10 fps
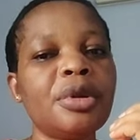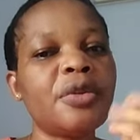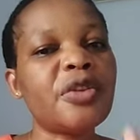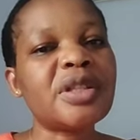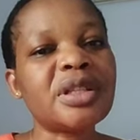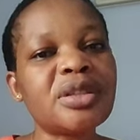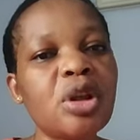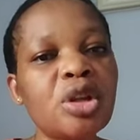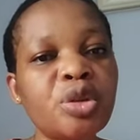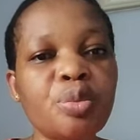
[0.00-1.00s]
If it is
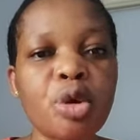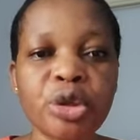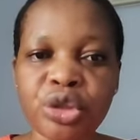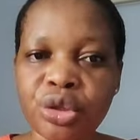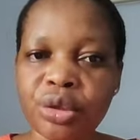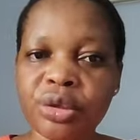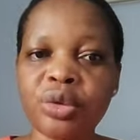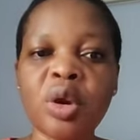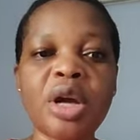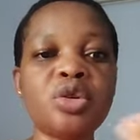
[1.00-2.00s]
not much,
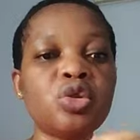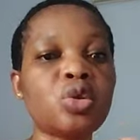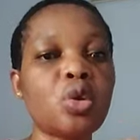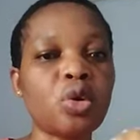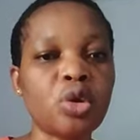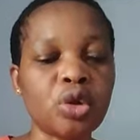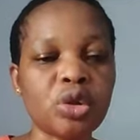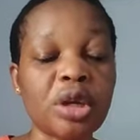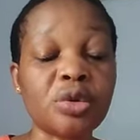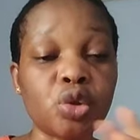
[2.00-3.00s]
you can use
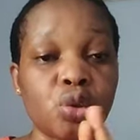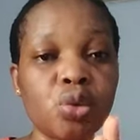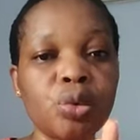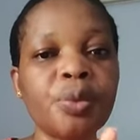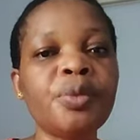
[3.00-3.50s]
coconut and two.